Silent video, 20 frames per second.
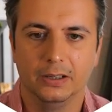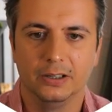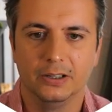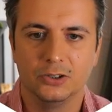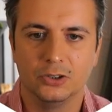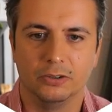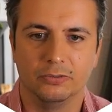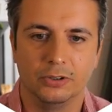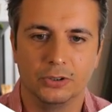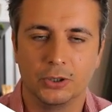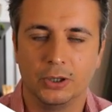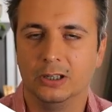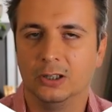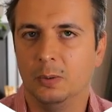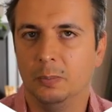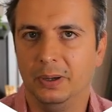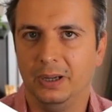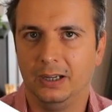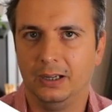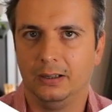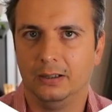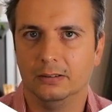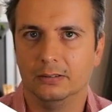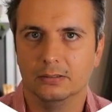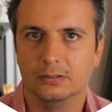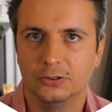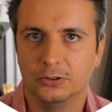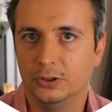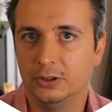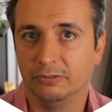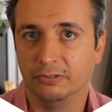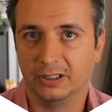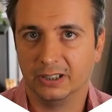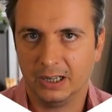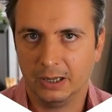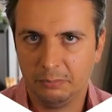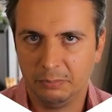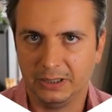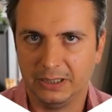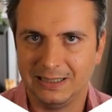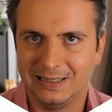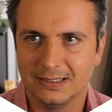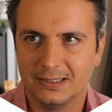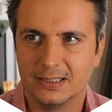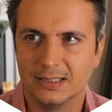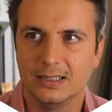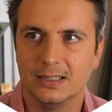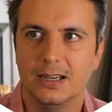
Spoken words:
So if you're trying to compare two different companies,